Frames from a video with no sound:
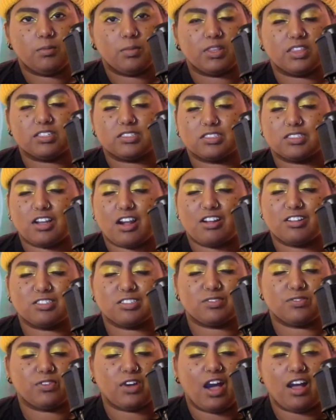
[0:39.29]
but the
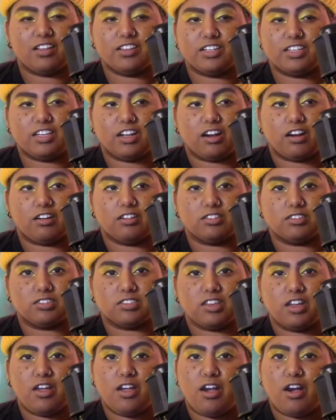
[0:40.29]
skirts of colored
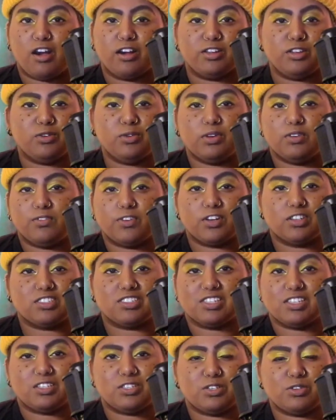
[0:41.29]
girls are
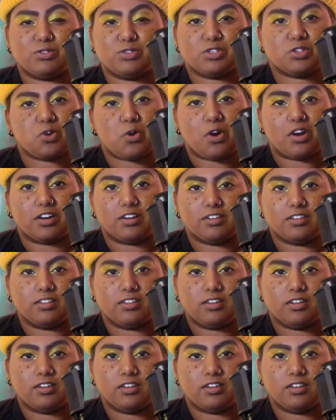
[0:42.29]
universally too short.